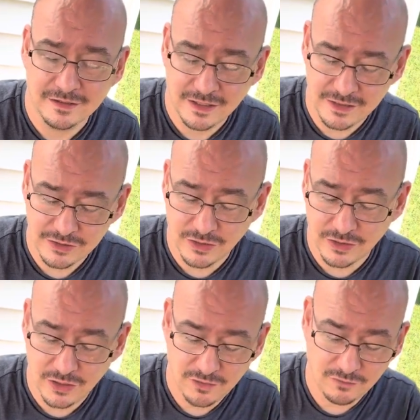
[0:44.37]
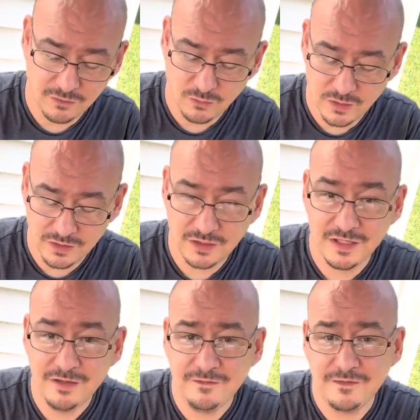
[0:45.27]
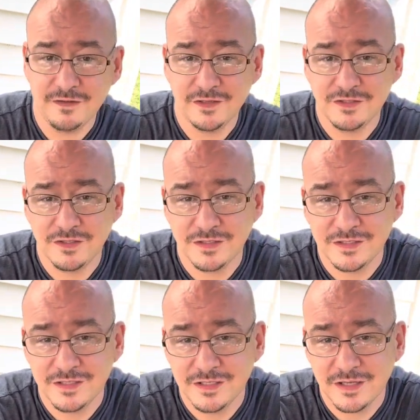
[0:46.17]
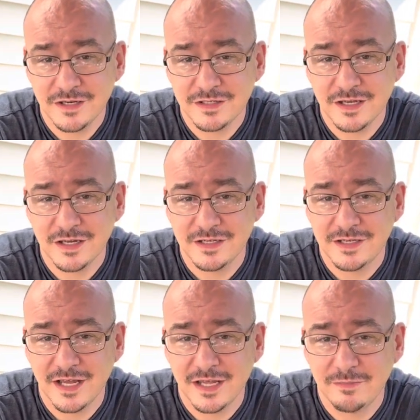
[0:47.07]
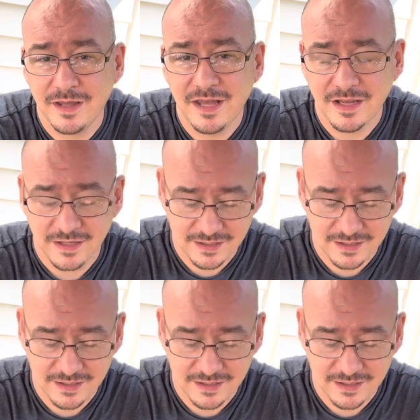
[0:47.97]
He started off with one leaf. As you can see there, it's kind of died back,